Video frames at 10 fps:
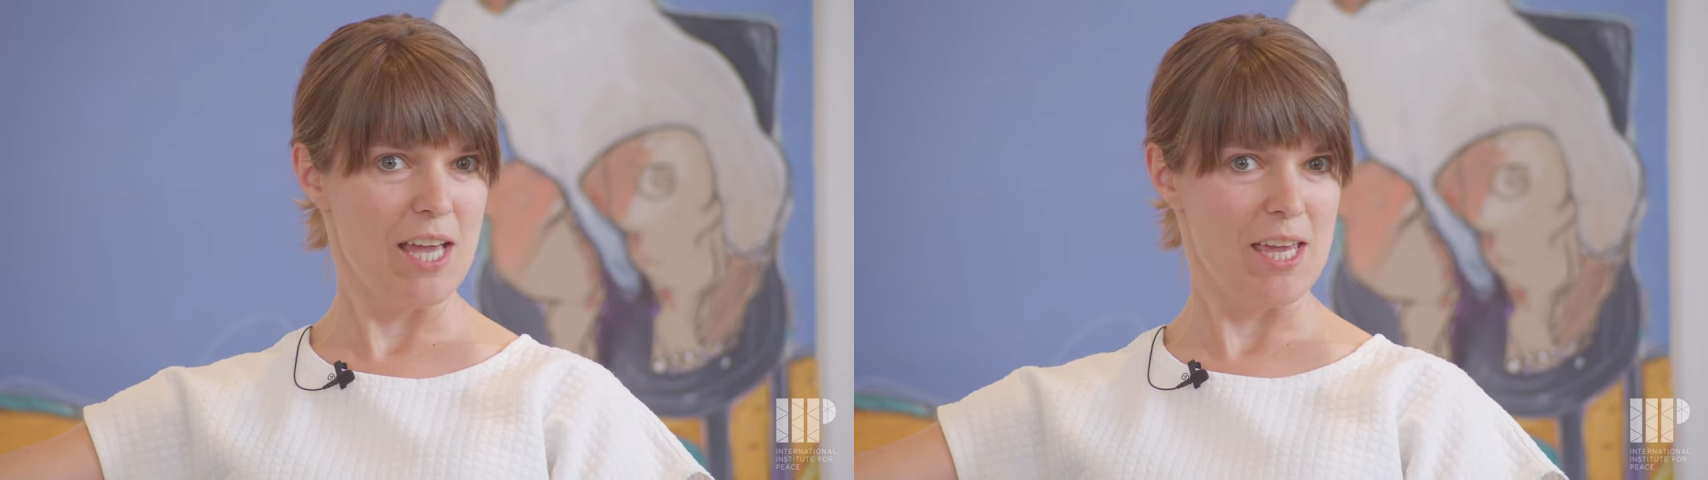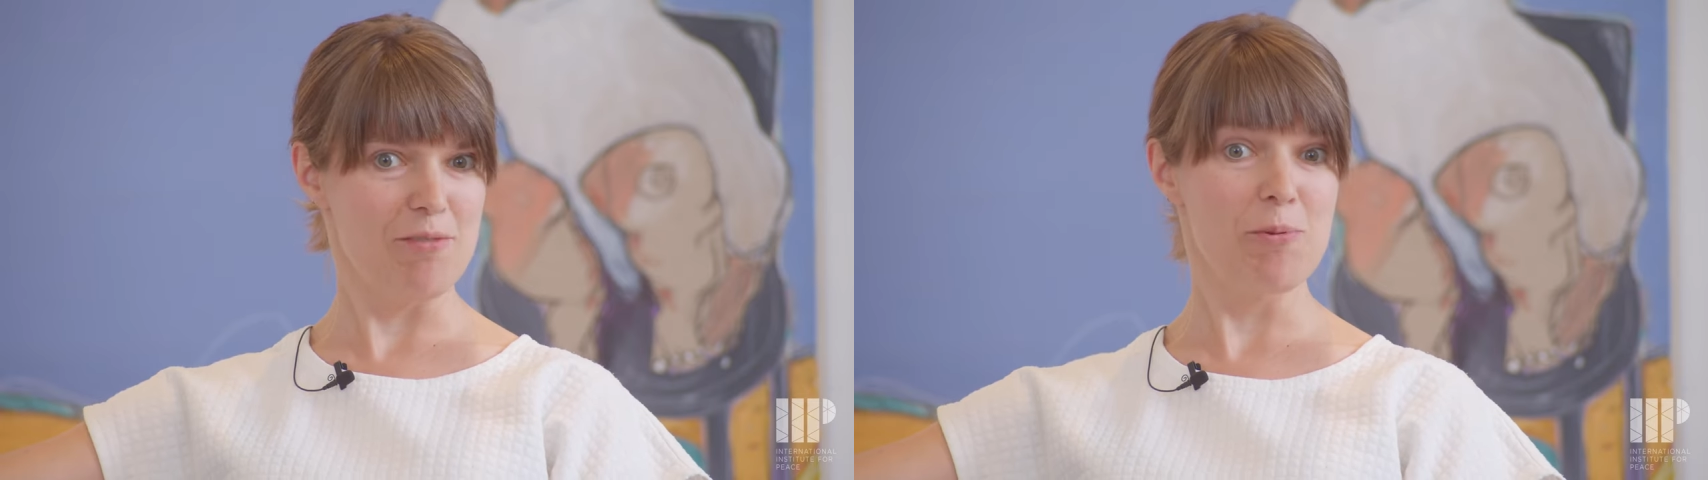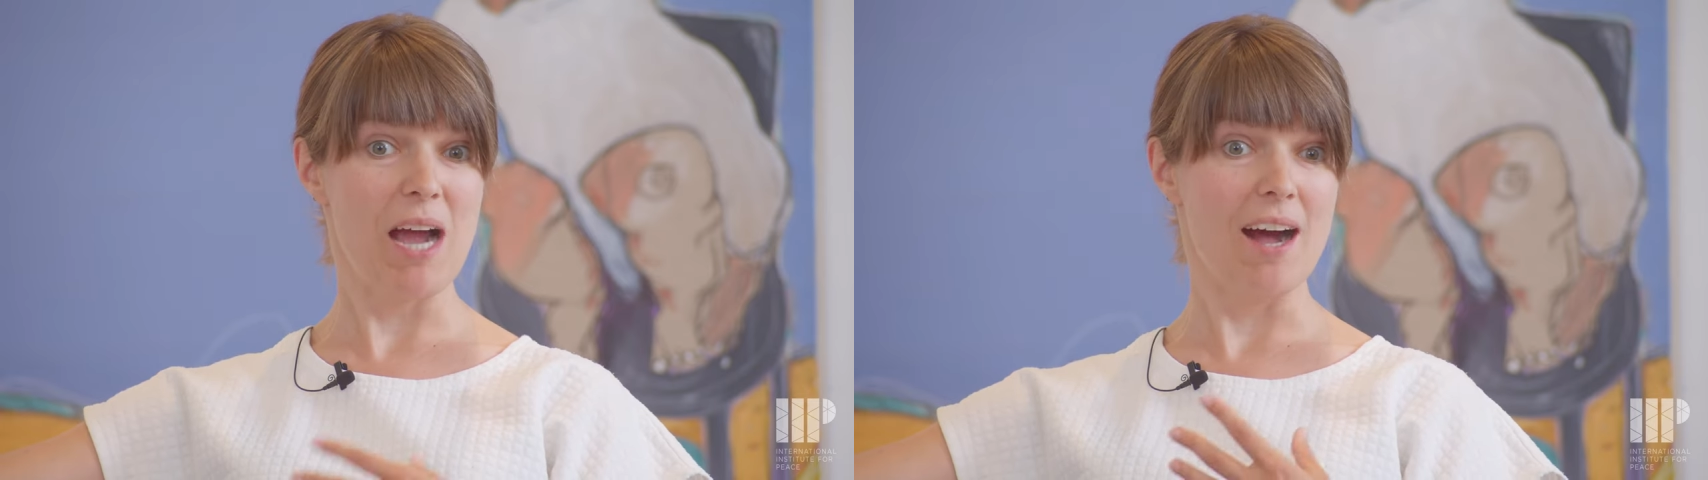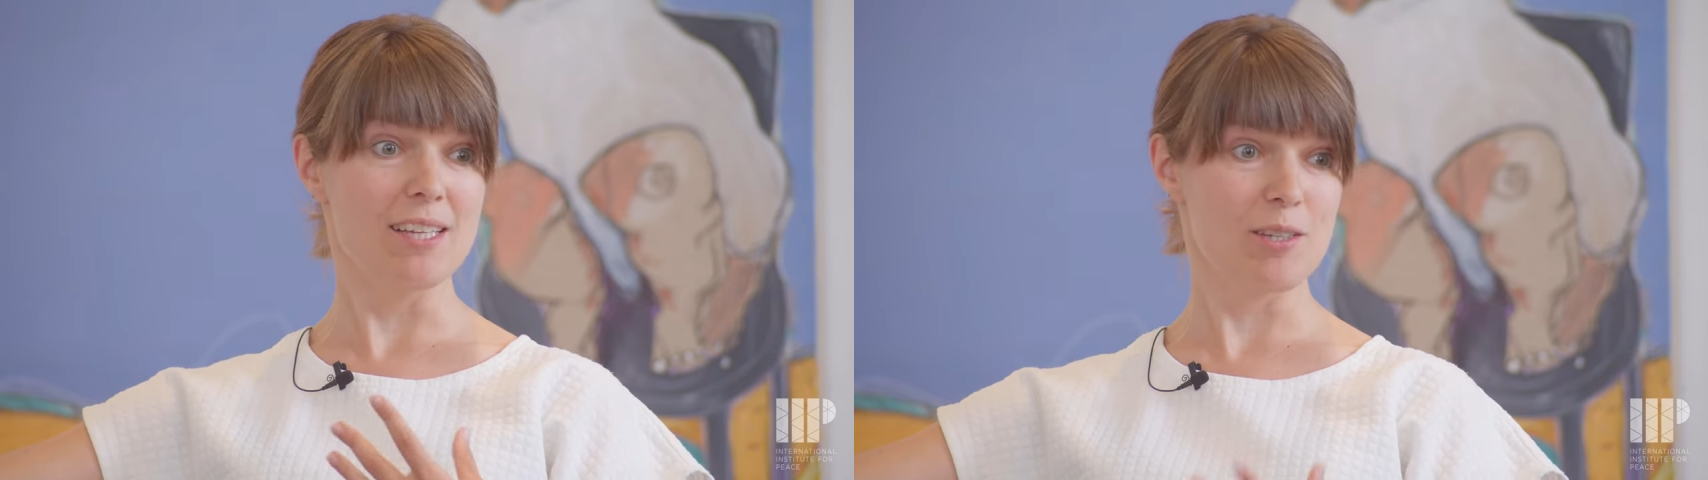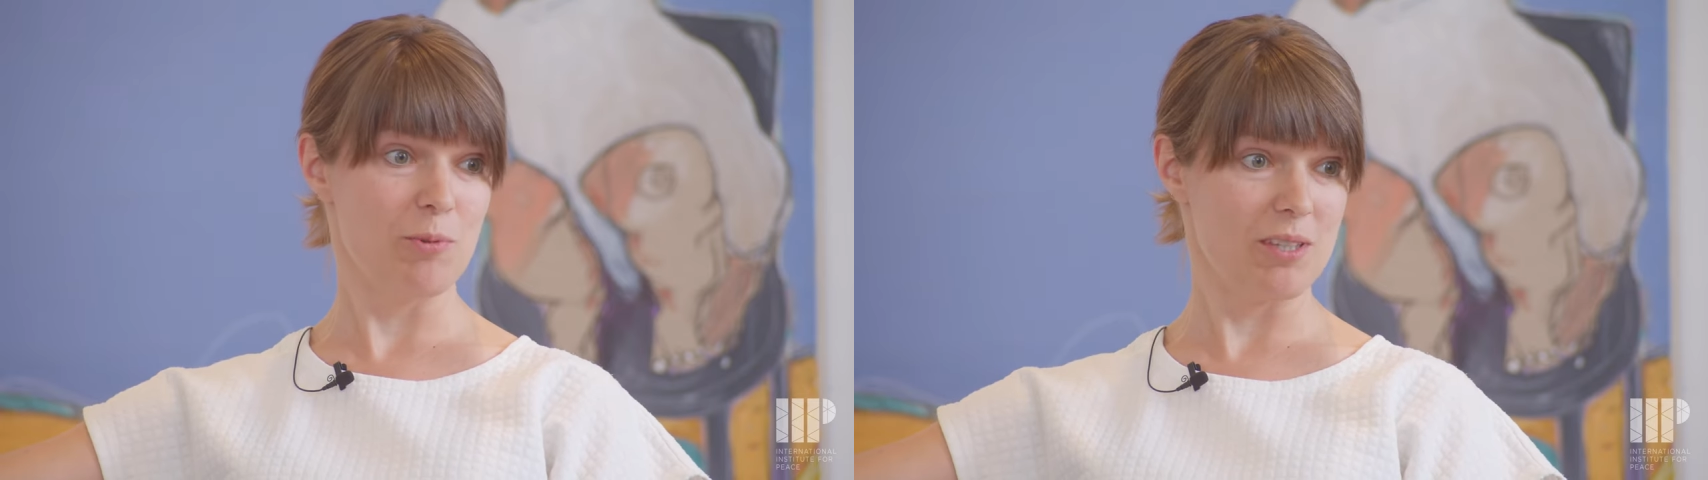If we
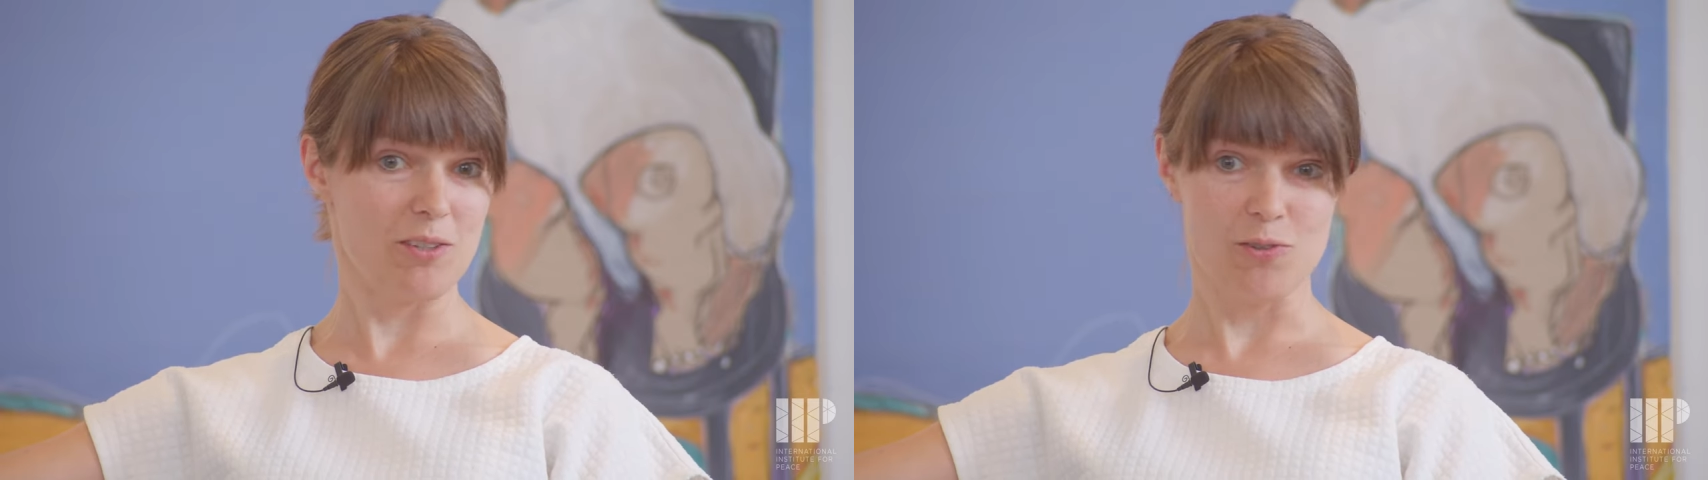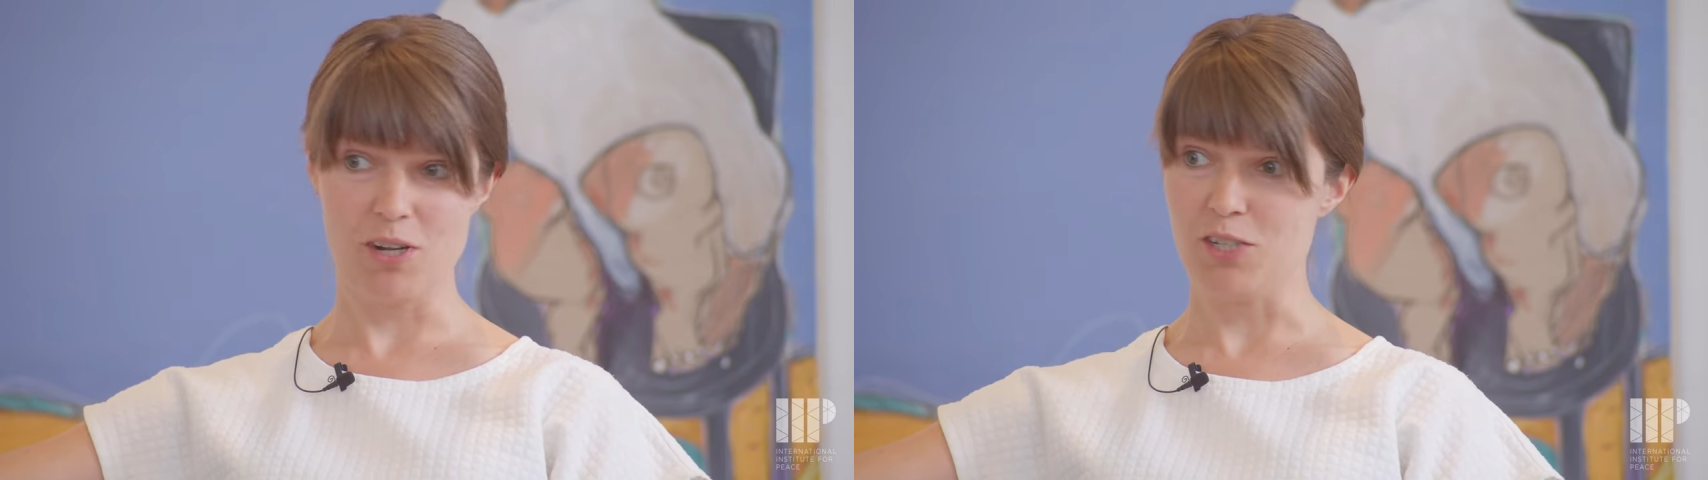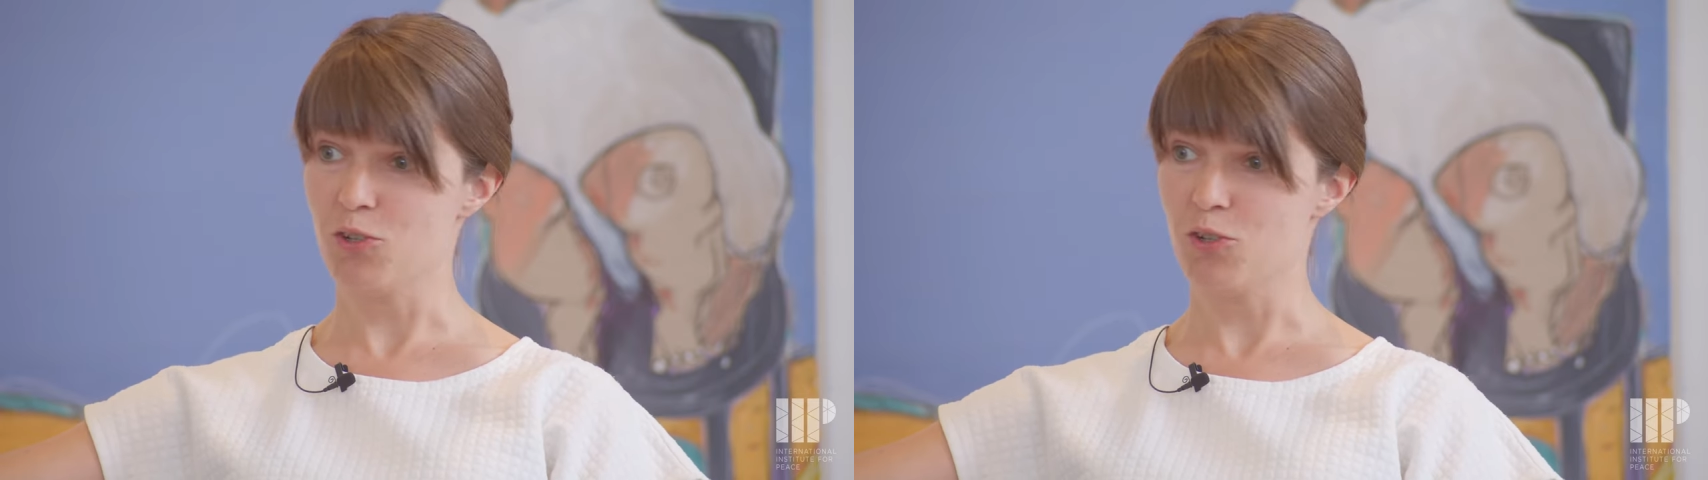ask whether Ukraine